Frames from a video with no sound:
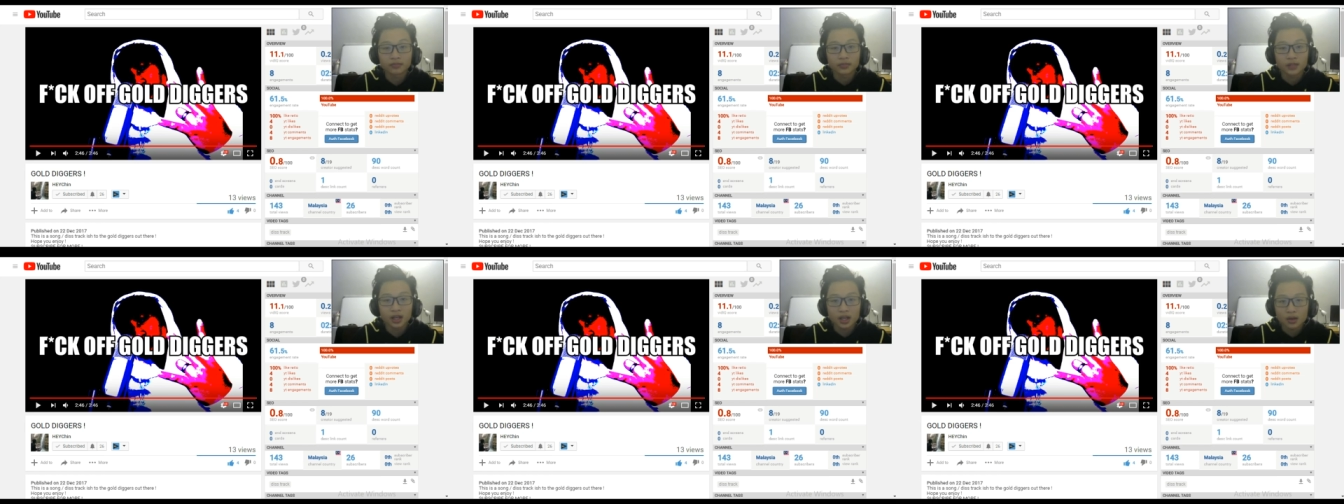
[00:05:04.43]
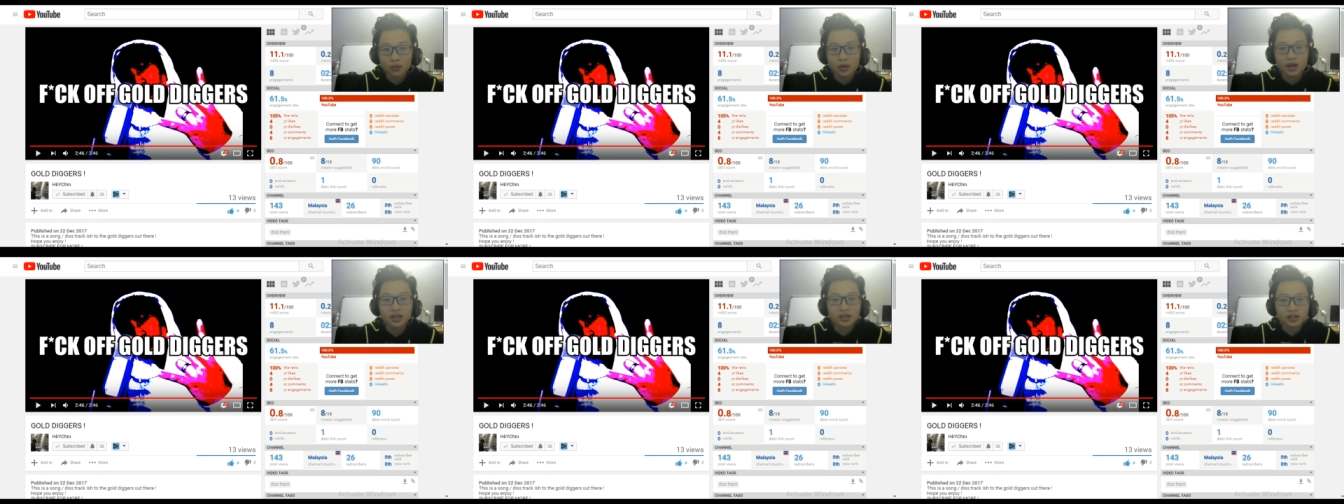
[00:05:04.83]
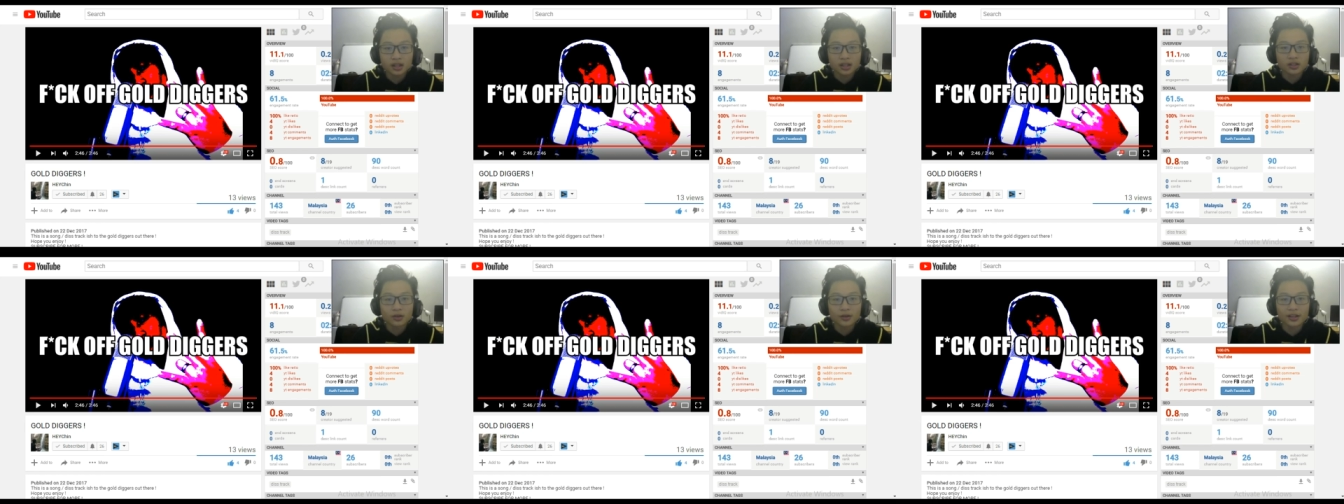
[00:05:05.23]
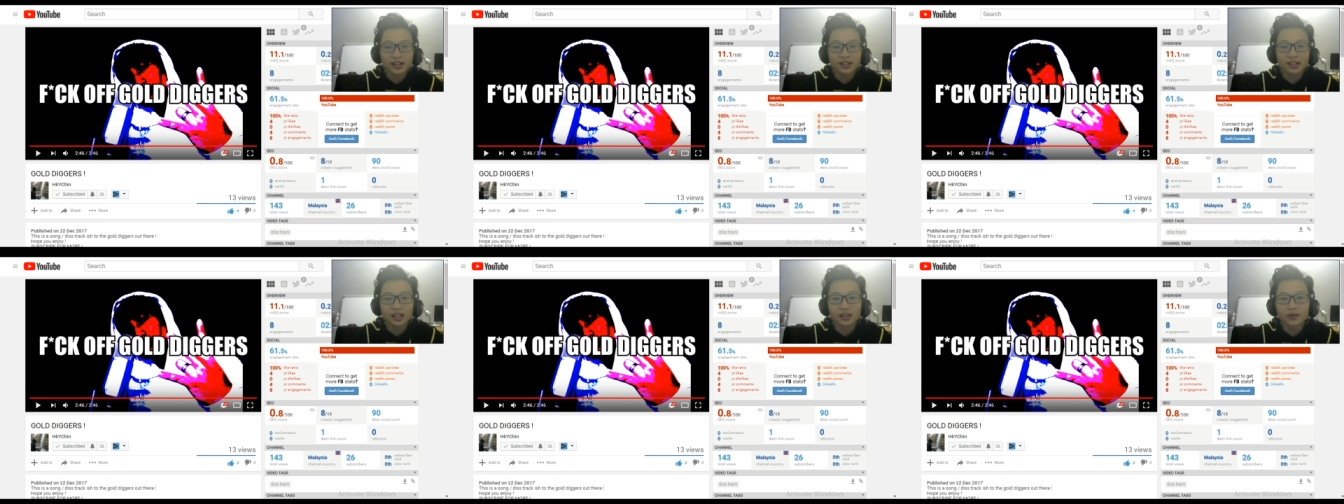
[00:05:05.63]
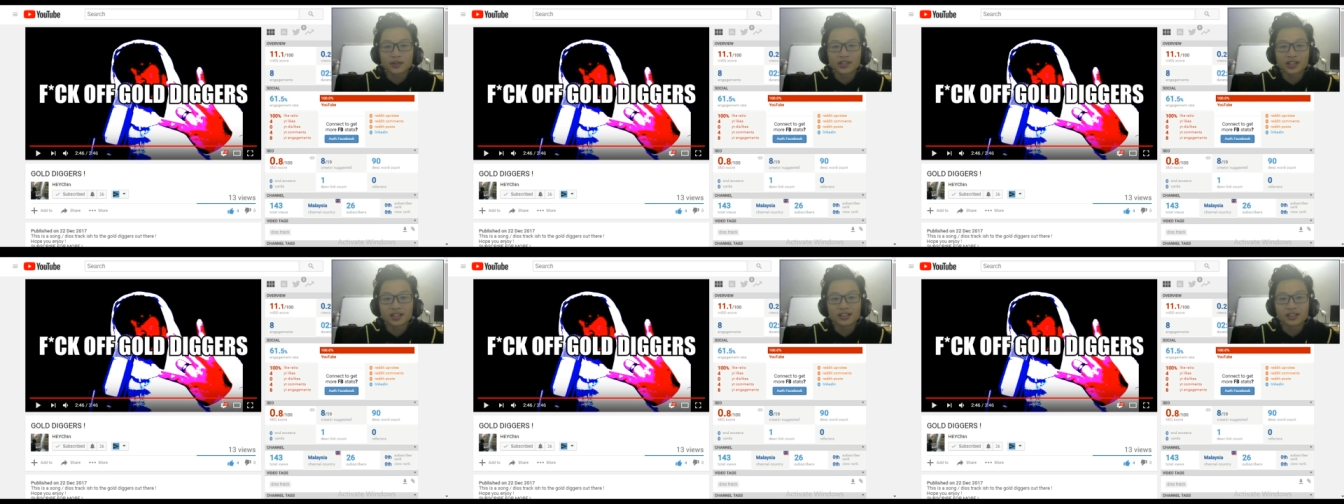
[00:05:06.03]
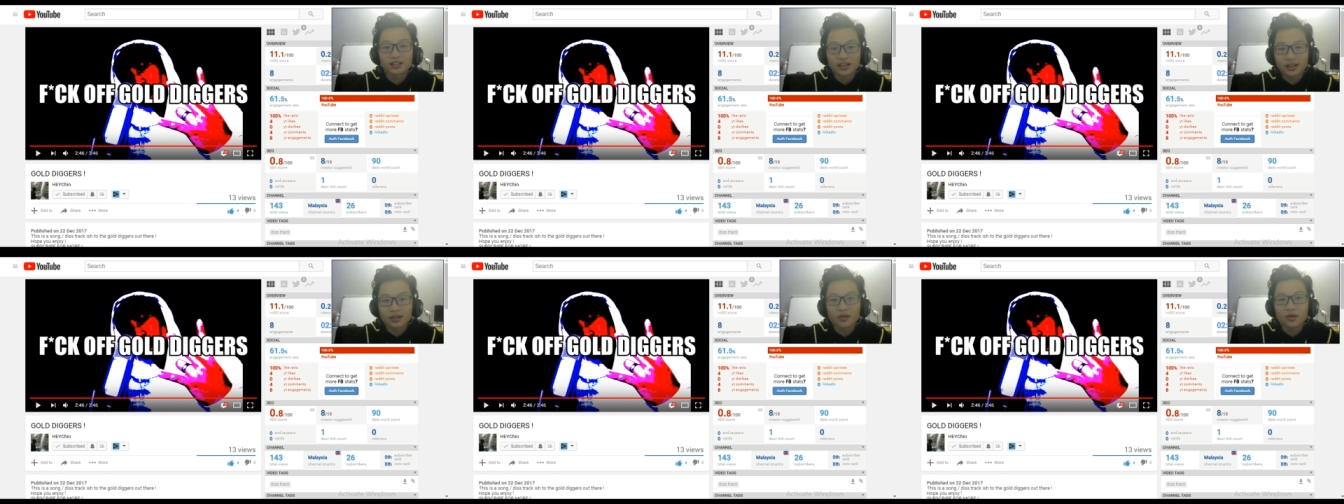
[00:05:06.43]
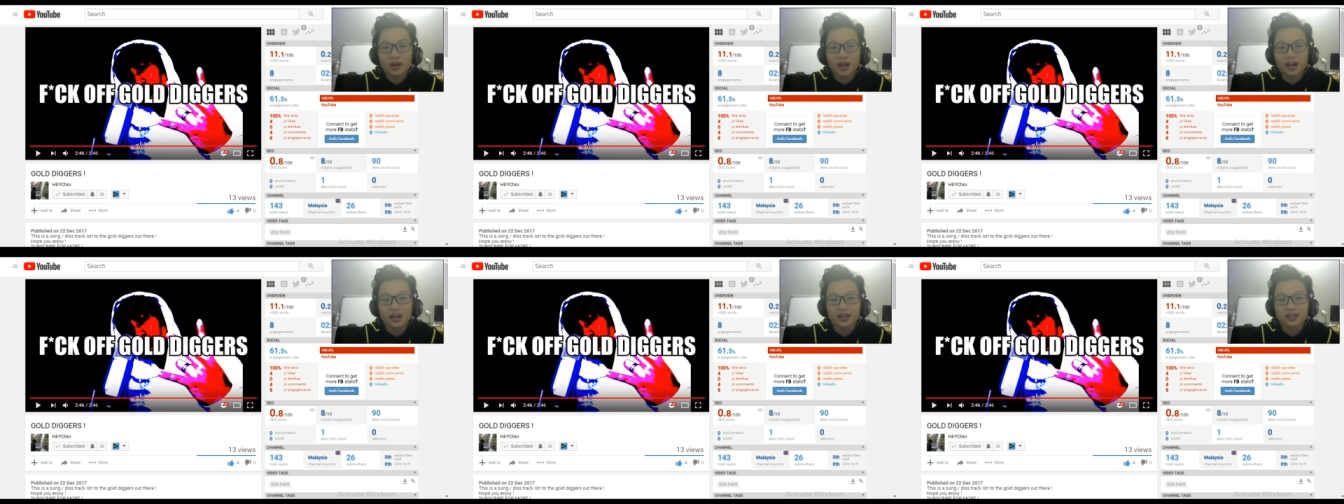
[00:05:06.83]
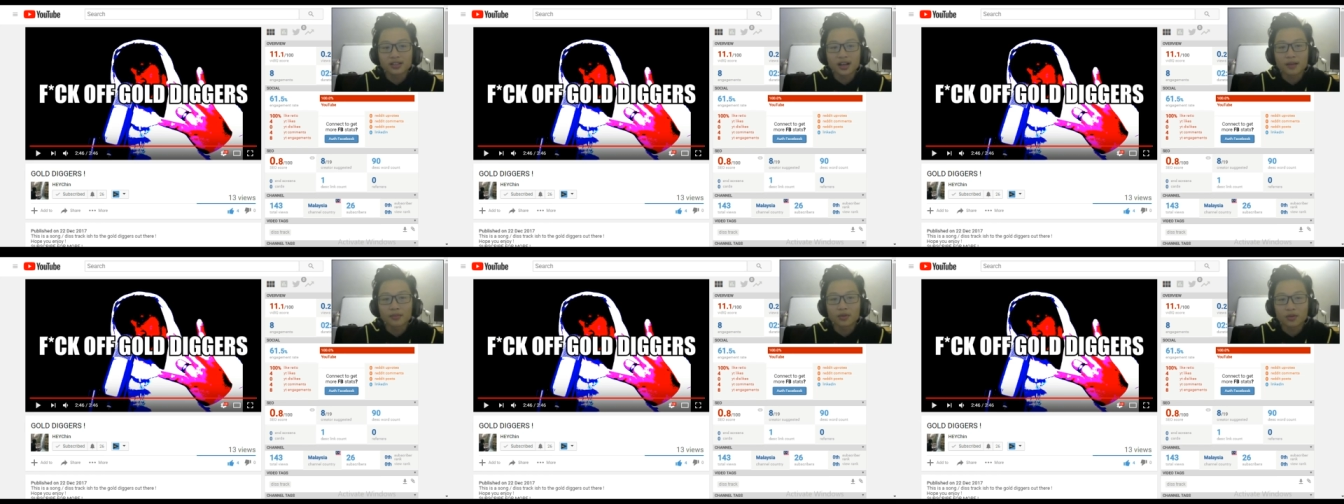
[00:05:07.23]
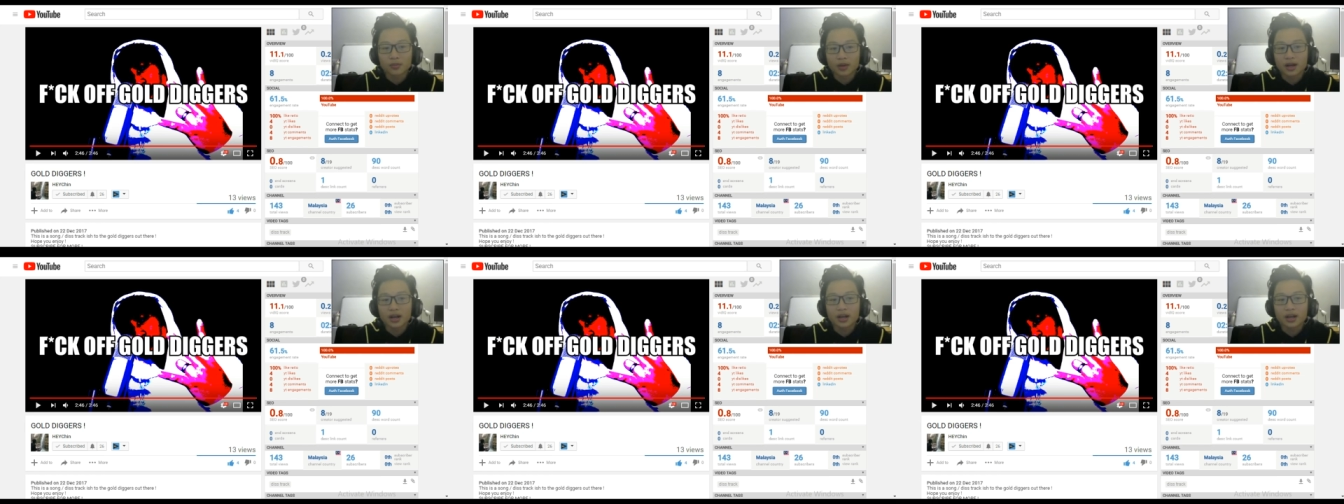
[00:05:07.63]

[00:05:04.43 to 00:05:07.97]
Anyways, that's all Thank you for watching. See you guys next time. Goodbye.